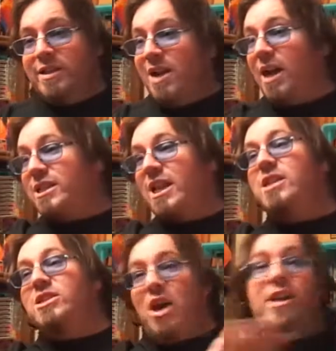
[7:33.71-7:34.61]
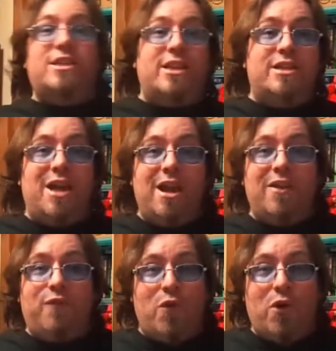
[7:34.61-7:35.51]
Not since
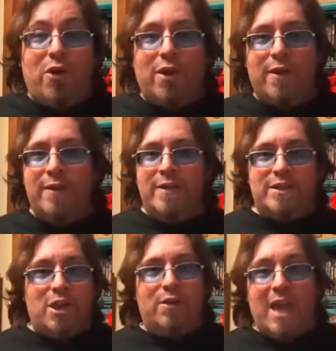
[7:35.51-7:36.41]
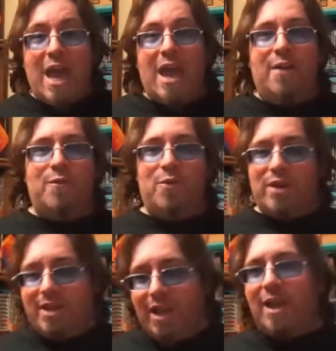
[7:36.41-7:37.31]
1994. So yeah,
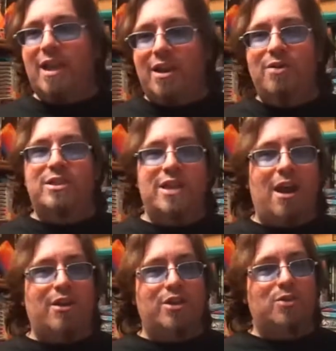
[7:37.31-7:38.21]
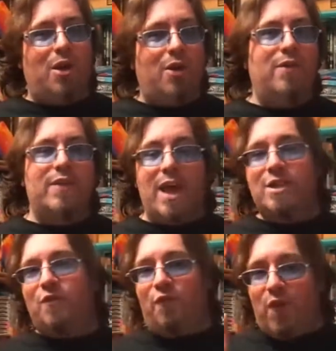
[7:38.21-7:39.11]
we're getting a new Star Control.
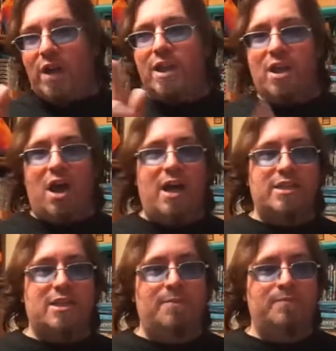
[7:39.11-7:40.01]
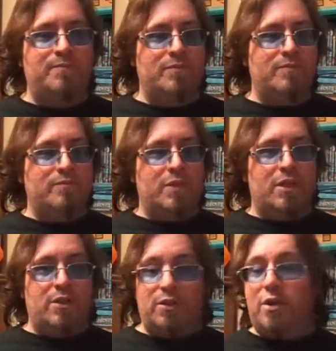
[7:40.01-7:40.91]
That's fucking awesome.
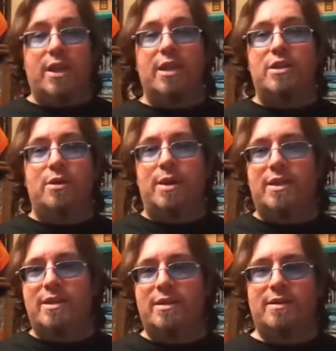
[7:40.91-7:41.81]
Look into it.